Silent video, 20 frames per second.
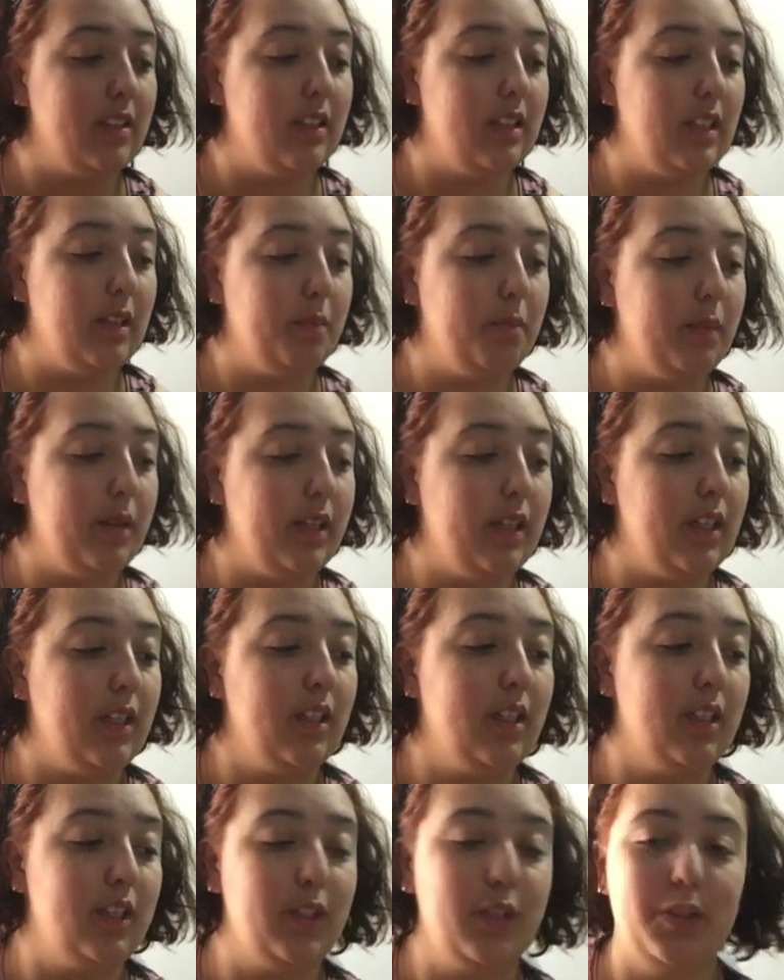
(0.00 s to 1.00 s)

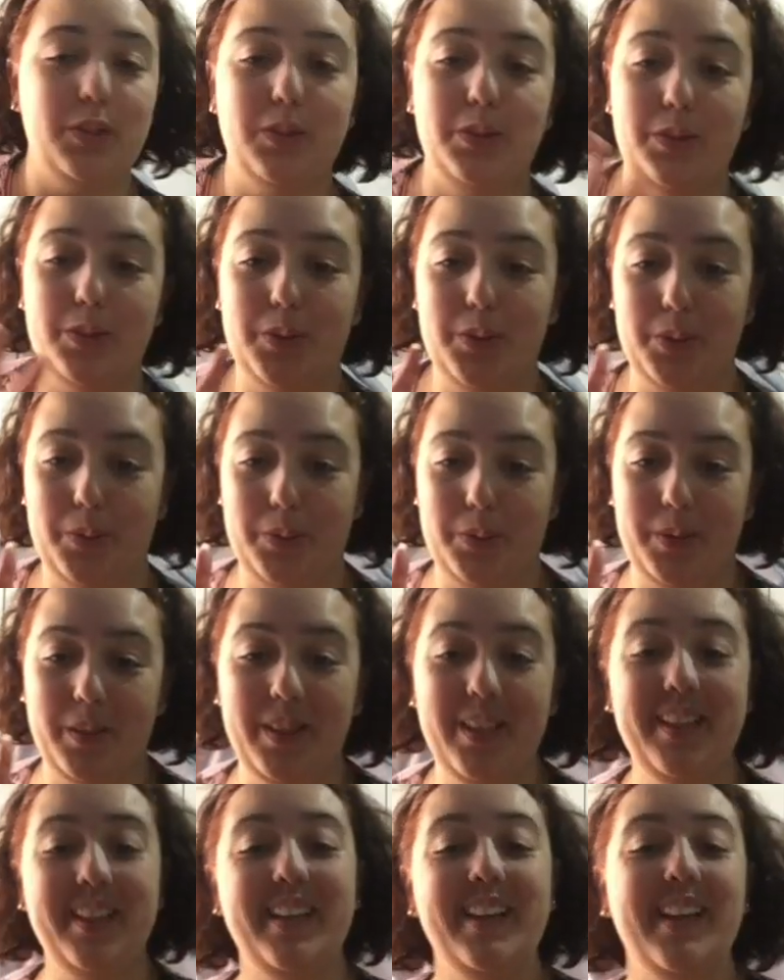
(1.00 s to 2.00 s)
Number two,
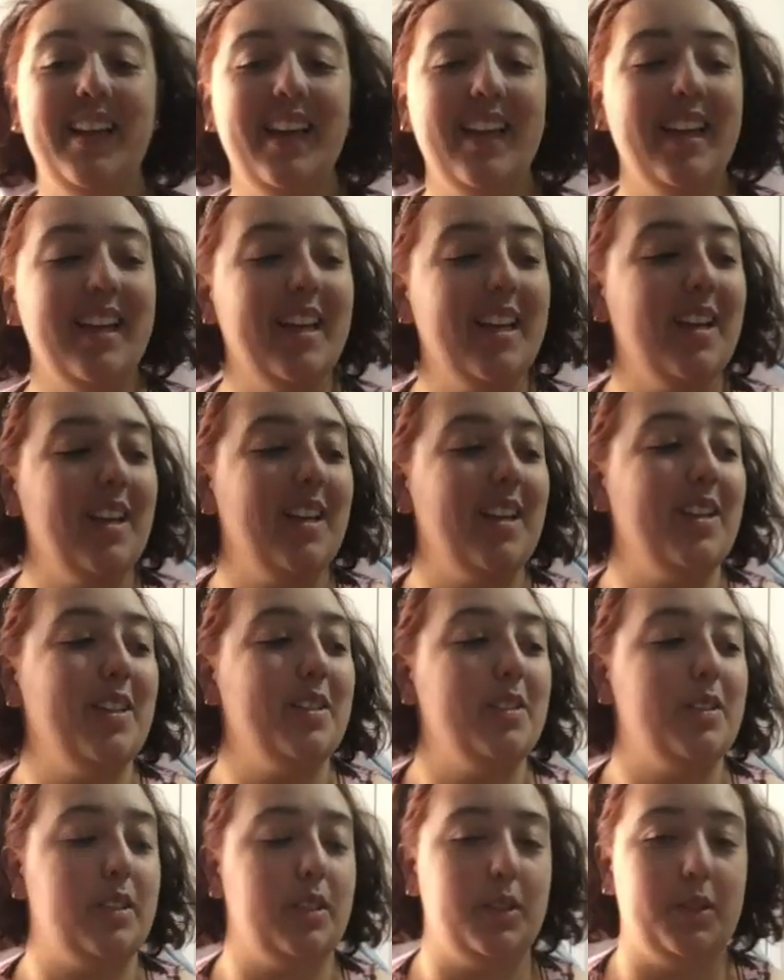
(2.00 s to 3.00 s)

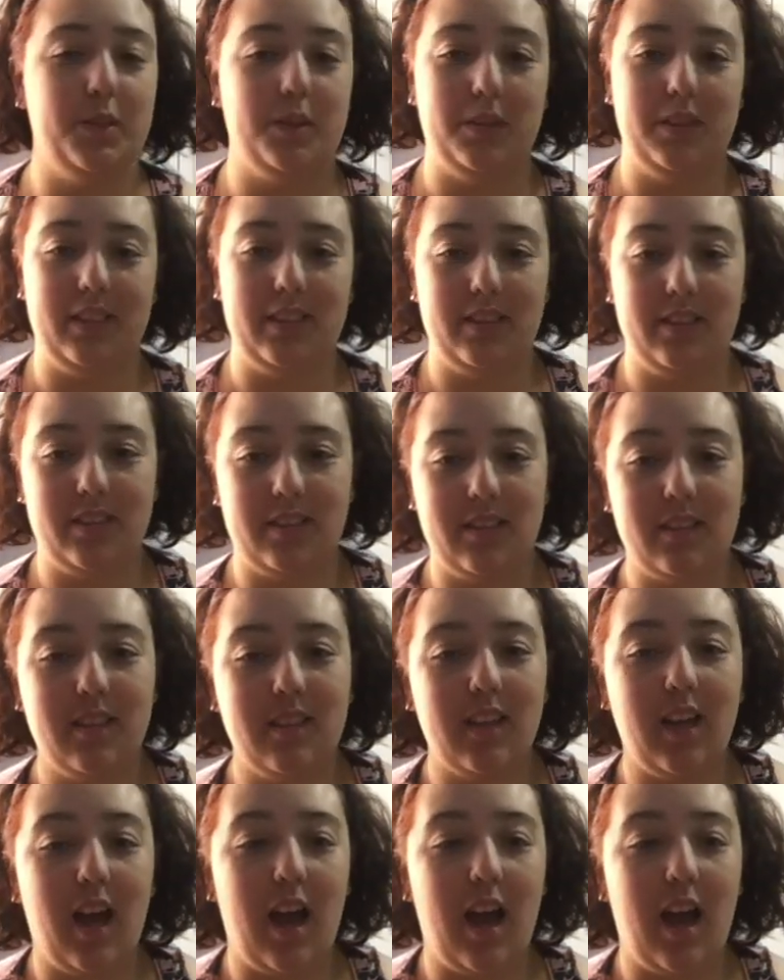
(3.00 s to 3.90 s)
to-do lists.